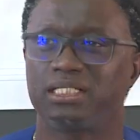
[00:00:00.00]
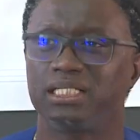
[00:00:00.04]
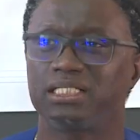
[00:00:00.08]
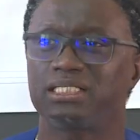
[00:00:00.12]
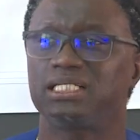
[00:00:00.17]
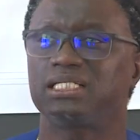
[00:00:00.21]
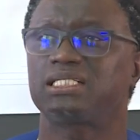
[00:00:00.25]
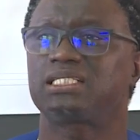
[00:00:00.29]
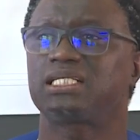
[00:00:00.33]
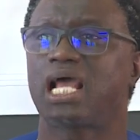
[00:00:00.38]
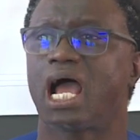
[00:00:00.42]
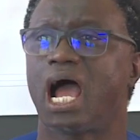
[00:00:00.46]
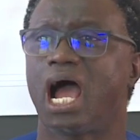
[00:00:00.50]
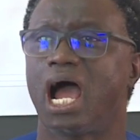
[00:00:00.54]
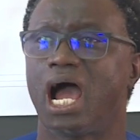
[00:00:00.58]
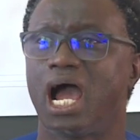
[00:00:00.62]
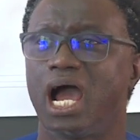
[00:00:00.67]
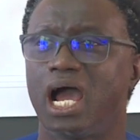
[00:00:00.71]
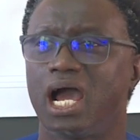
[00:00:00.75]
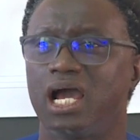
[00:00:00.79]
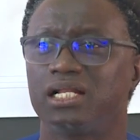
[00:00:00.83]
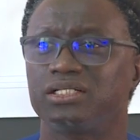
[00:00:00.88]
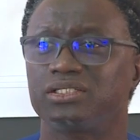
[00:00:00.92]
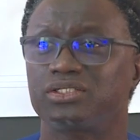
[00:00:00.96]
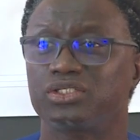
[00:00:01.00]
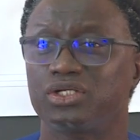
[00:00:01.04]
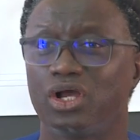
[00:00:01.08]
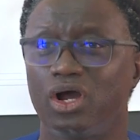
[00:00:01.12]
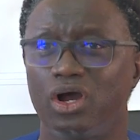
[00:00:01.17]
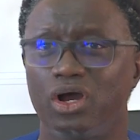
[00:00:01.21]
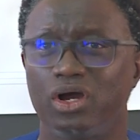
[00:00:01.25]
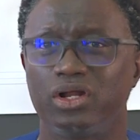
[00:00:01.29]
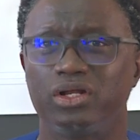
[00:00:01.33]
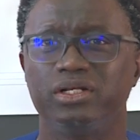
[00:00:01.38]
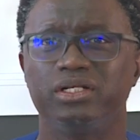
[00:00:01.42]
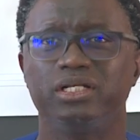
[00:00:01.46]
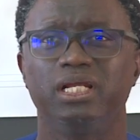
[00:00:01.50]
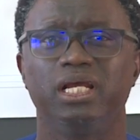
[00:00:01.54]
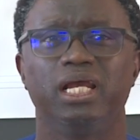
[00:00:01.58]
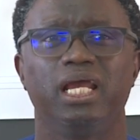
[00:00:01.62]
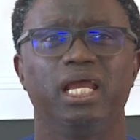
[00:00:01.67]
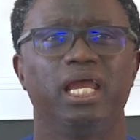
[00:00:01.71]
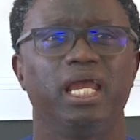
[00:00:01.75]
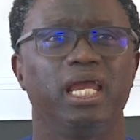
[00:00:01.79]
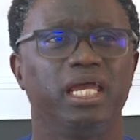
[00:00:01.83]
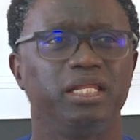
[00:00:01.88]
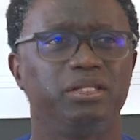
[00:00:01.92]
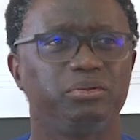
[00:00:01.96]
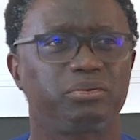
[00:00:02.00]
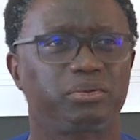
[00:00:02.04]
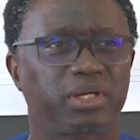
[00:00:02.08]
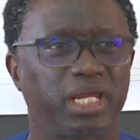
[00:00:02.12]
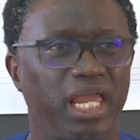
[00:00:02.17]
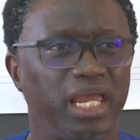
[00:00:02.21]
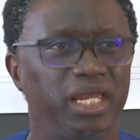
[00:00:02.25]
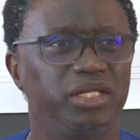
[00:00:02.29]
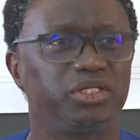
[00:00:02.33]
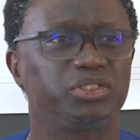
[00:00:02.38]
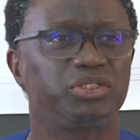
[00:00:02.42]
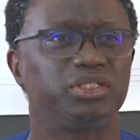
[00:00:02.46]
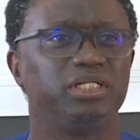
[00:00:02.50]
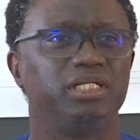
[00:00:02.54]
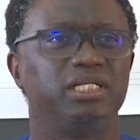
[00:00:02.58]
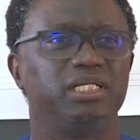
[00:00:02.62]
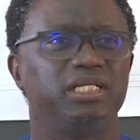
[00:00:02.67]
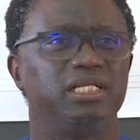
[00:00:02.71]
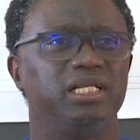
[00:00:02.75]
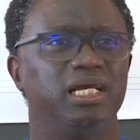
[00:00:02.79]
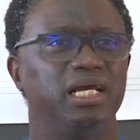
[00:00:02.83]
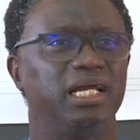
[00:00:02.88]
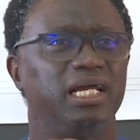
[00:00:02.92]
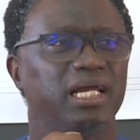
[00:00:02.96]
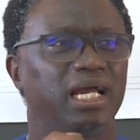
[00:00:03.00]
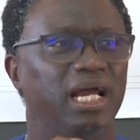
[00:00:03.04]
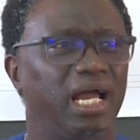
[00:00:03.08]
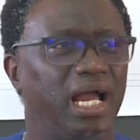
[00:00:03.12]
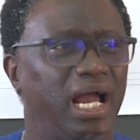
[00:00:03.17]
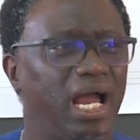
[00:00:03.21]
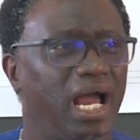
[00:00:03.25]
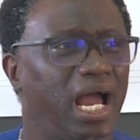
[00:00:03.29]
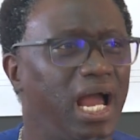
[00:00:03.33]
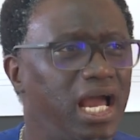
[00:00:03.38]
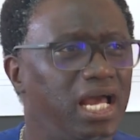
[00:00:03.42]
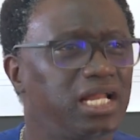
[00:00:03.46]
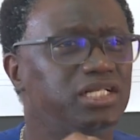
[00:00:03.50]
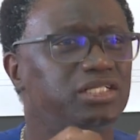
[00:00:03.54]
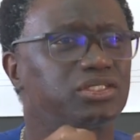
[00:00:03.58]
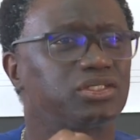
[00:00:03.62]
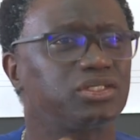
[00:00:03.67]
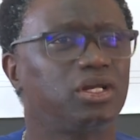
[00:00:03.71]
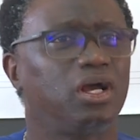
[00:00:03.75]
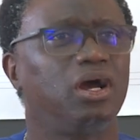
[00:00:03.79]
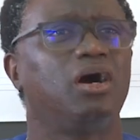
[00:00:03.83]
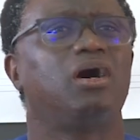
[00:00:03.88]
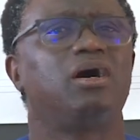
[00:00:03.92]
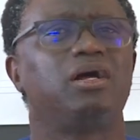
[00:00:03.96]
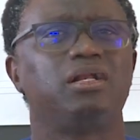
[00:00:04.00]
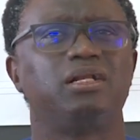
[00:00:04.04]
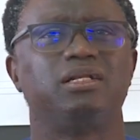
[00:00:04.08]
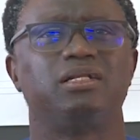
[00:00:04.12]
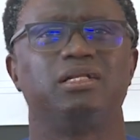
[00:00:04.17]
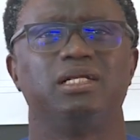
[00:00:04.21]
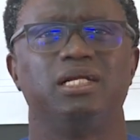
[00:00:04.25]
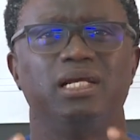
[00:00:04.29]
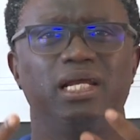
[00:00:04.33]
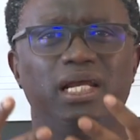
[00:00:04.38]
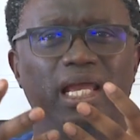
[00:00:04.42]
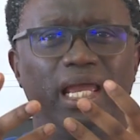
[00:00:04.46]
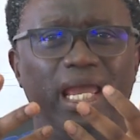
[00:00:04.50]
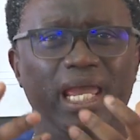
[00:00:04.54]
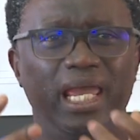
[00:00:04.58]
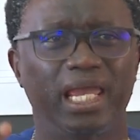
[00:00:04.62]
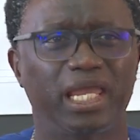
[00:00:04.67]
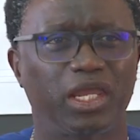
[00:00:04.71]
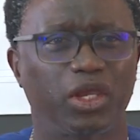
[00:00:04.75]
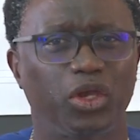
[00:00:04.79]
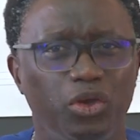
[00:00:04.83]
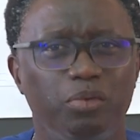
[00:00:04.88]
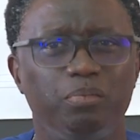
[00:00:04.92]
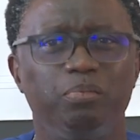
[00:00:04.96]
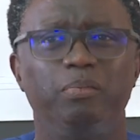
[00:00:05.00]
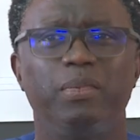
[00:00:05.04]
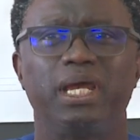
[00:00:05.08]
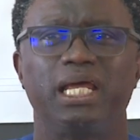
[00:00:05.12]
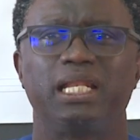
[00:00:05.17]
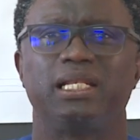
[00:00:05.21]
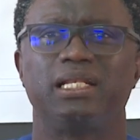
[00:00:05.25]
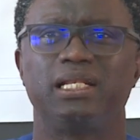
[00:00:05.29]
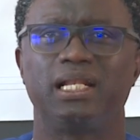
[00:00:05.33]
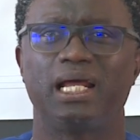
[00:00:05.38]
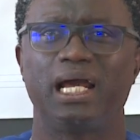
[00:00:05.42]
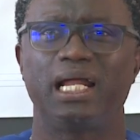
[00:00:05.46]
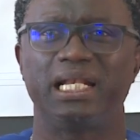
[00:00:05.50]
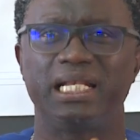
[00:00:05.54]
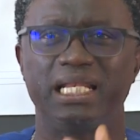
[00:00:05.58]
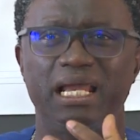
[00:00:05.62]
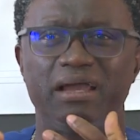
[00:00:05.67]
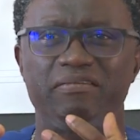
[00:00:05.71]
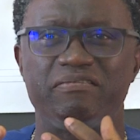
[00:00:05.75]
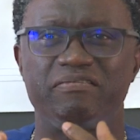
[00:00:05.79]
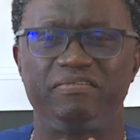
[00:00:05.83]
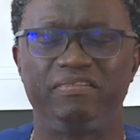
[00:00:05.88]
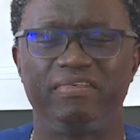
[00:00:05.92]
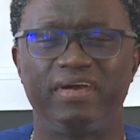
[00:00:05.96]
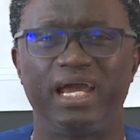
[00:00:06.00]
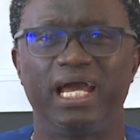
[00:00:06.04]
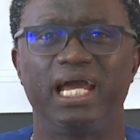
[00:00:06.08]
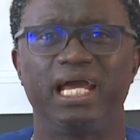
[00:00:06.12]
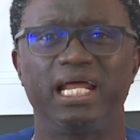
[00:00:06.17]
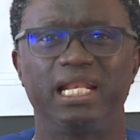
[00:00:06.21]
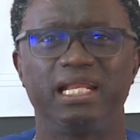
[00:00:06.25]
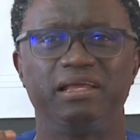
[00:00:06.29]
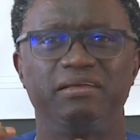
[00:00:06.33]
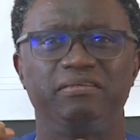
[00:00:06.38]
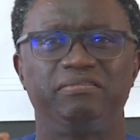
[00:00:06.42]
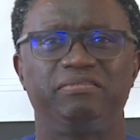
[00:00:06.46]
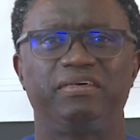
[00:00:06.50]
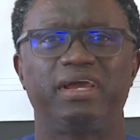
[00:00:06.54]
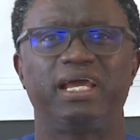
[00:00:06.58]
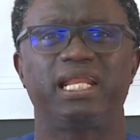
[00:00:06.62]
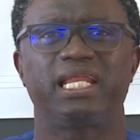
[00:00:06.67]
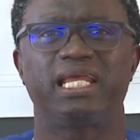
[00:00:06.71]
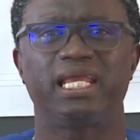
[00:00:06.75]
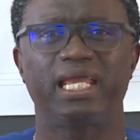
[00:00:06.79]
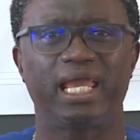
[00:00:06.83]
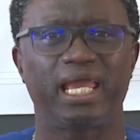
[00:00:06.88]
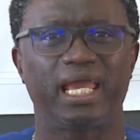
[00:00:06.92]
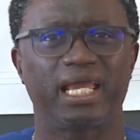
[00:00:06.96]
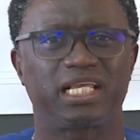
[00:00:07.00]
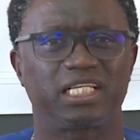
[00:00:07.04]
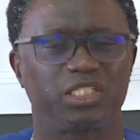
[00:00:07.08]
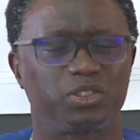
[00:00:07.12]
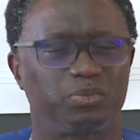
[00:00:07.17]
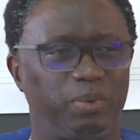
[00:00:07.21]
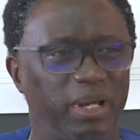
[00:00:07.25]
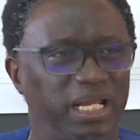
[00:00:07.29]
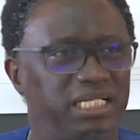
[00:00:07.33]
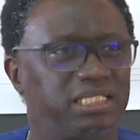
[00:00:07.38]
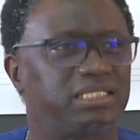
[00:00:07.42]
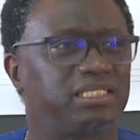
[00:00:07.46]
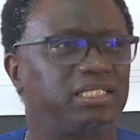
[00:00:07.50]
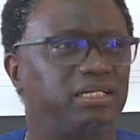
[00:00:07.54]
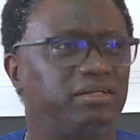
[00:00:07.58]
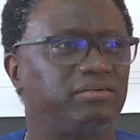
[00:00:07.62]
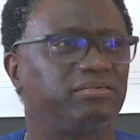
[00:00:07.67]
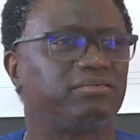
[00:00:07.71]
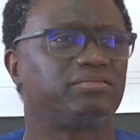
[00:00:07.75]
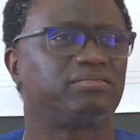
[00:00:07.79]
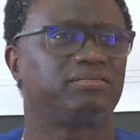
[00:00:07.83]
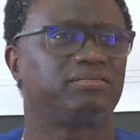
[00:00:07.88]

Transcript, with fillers: this is hands-on education, hands-on equipment and they are very, very expensive.